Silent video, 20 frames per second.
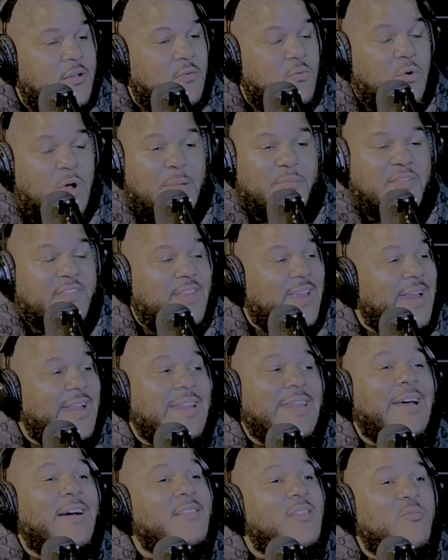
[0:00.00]
where I'm just
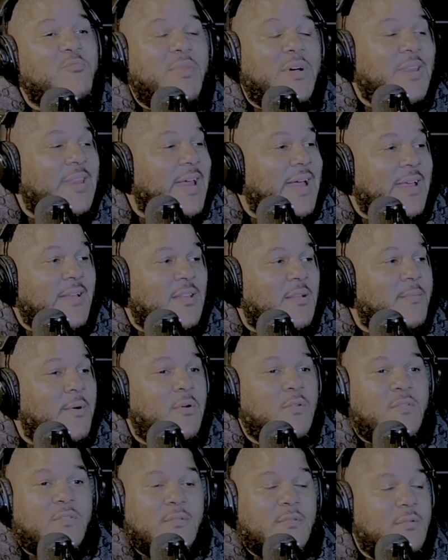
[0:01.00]
hitting nothing but like the
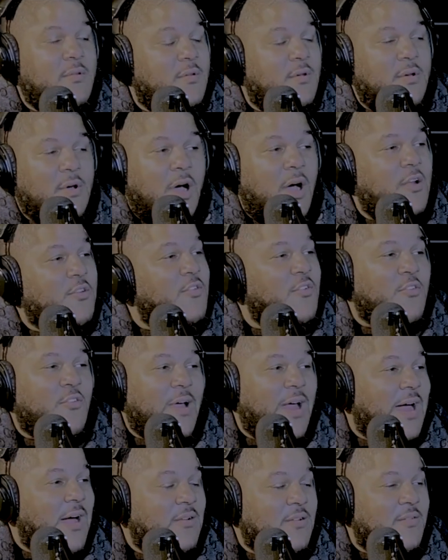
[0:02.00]
most
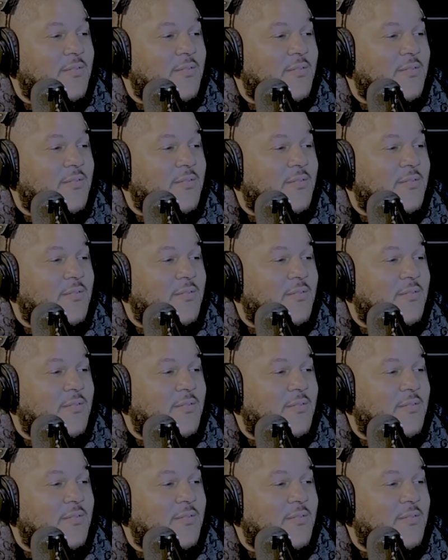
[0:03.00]
underground of